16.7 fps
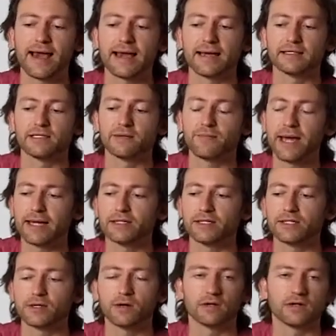and
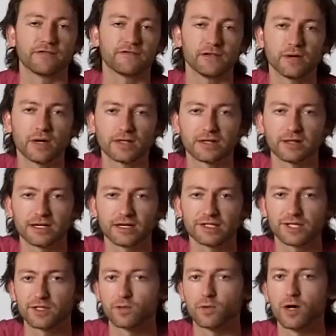dependent on a few other
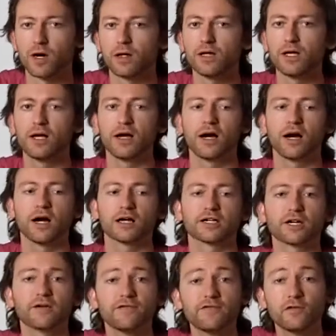things as well.
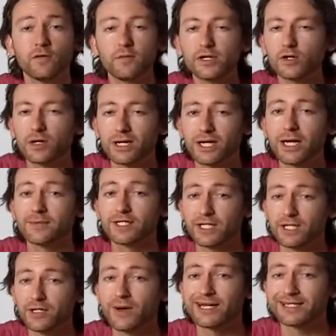Conforming your
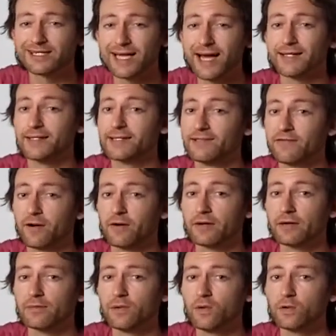claims to US standards is
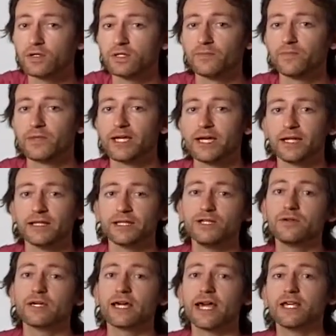very important. In
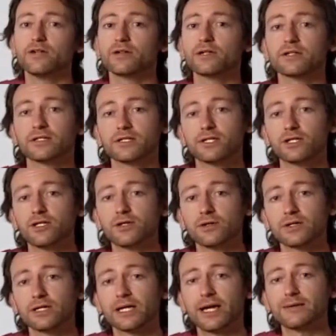the UK, you can do
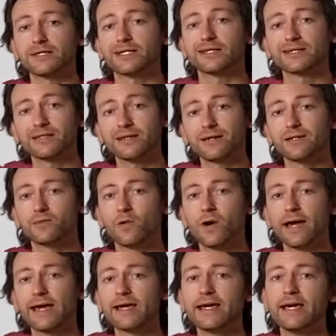your claims in a certain
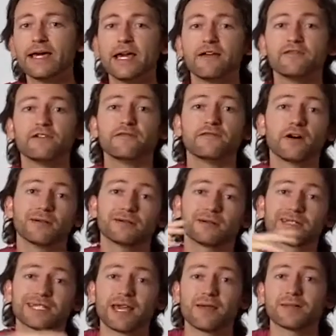way. If you file
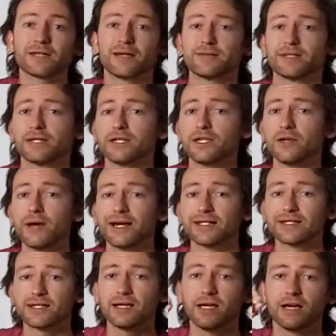those same claims in the
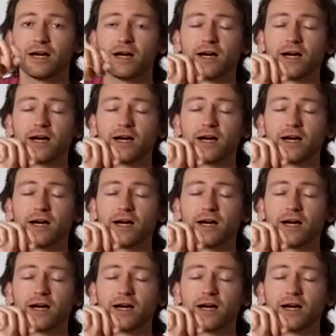US,